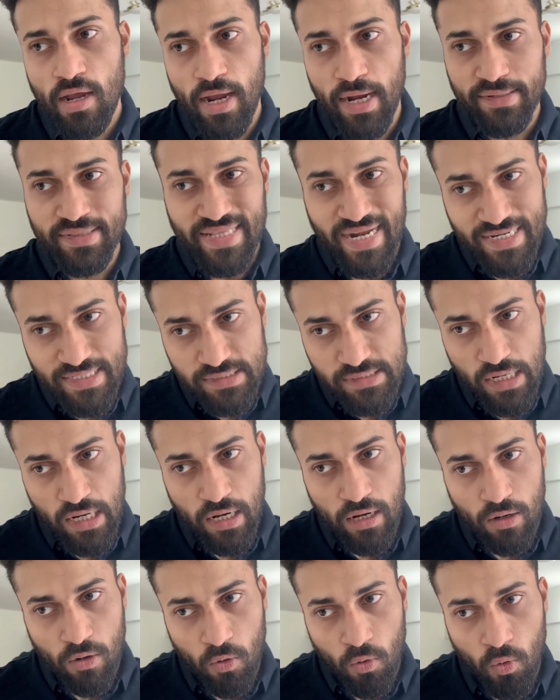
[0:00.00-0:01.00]
And that is
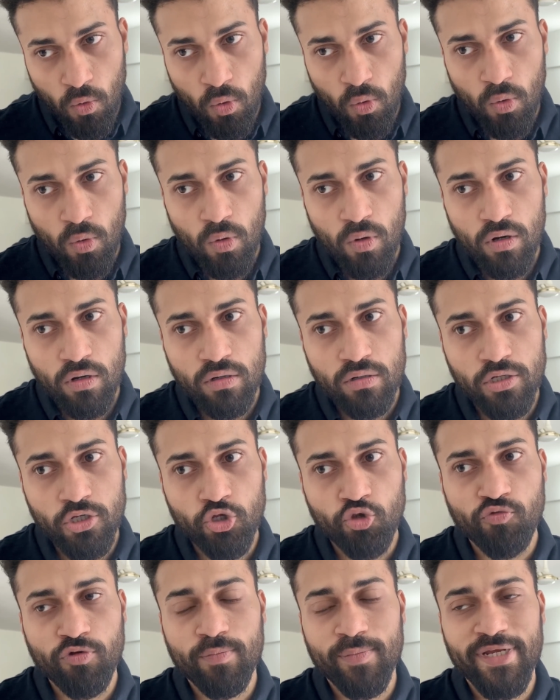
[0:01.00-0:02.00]
how
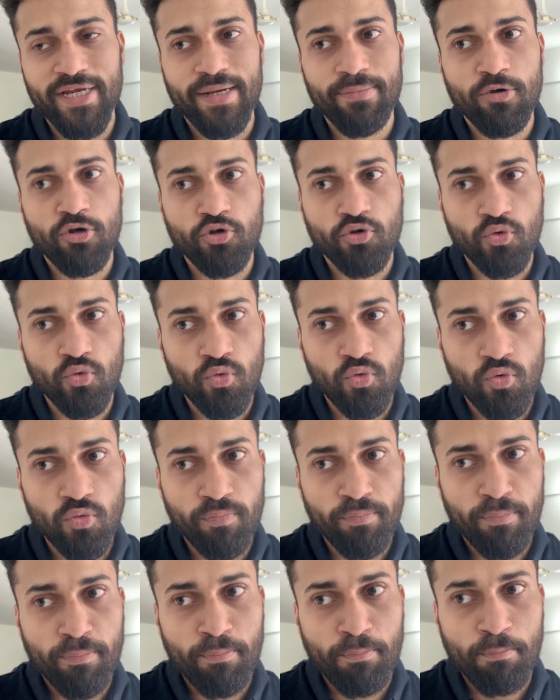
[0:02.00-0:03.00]
you will be able
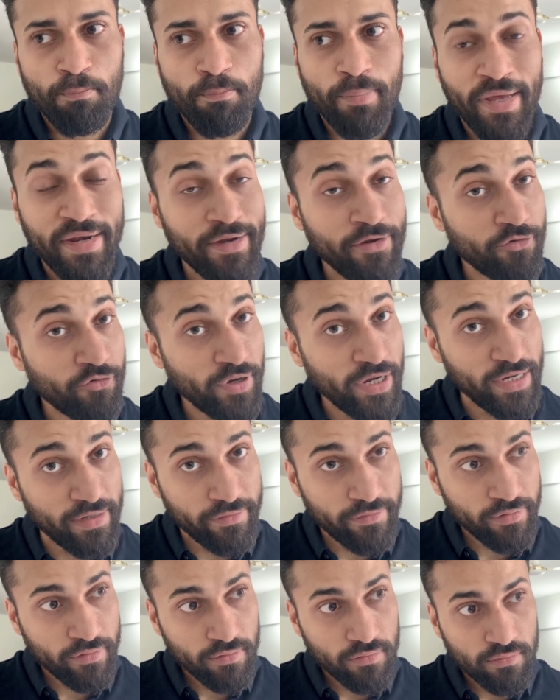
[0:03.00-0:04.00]
to
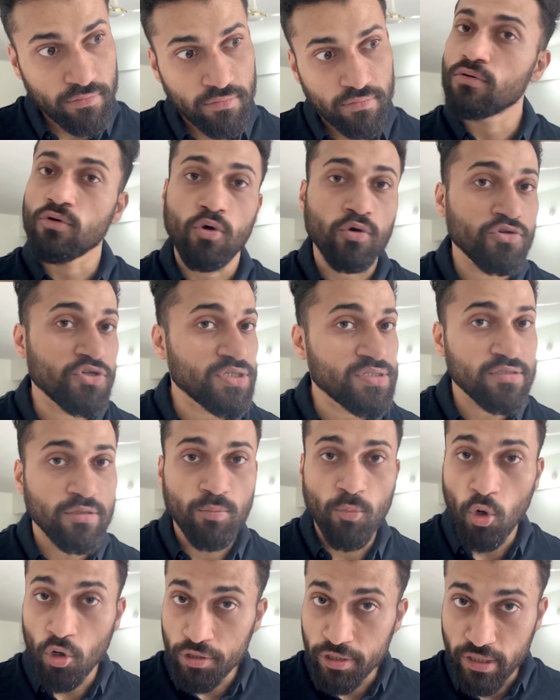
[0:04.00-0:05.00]
penetrate not just the
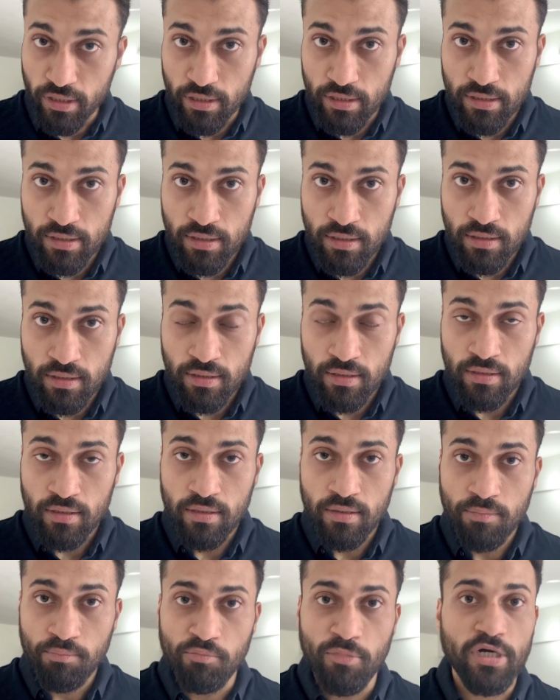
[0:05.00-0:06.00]
body,
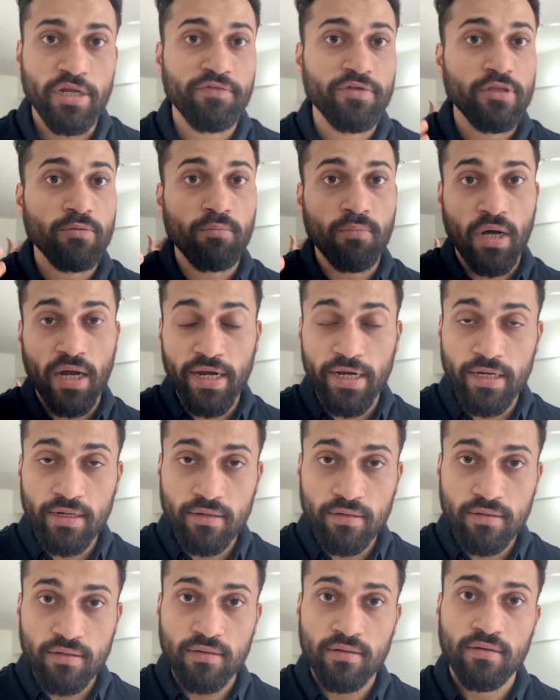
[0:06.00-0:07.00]
but even the
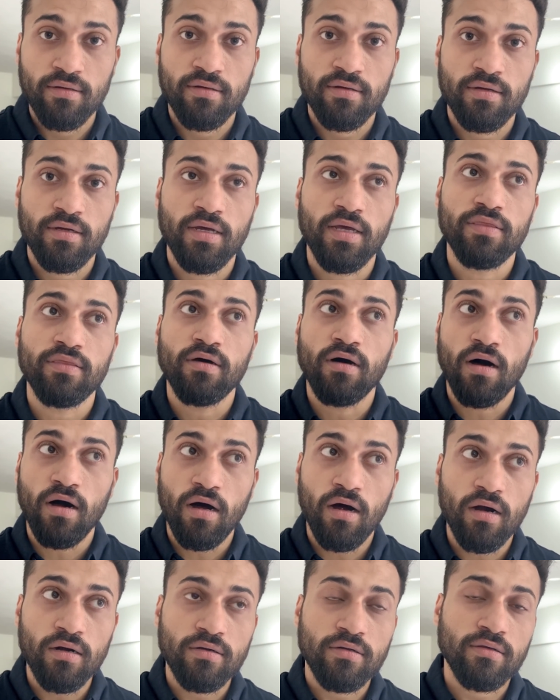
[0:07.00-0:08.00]
mind and the
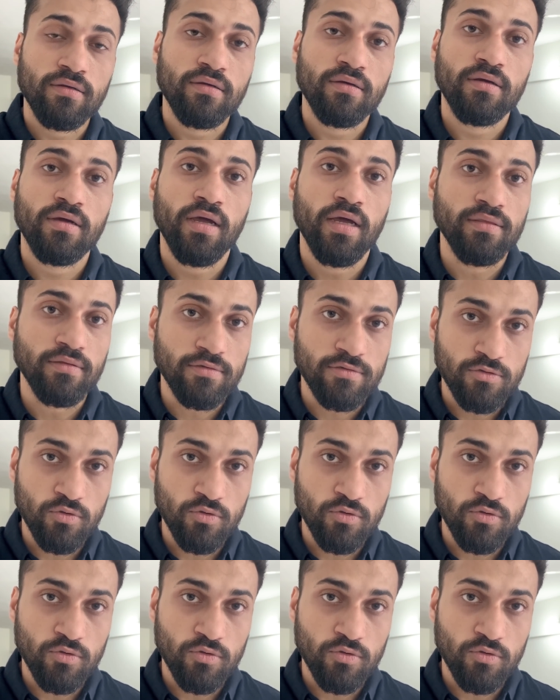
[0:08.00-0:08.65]
heart and the